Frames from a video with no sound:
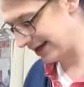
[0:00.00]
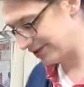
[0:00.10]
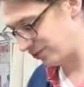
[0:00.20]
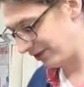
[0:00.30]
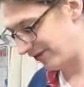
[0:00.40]

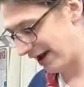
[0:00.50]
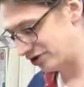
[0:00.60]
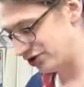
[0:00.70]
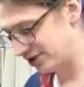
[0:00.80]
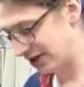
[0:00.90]
as with
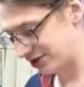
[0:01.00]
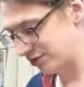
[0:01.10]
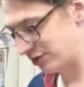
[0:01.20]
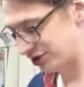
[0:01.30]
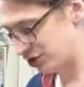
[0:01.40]
dashes not
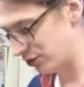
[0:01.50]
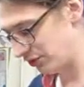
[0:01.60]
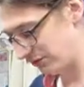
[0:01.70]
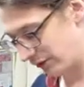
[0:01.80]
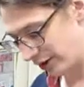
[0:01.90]
to be
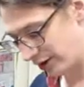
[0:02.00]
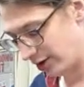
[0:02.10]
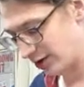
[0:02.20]
atoned for.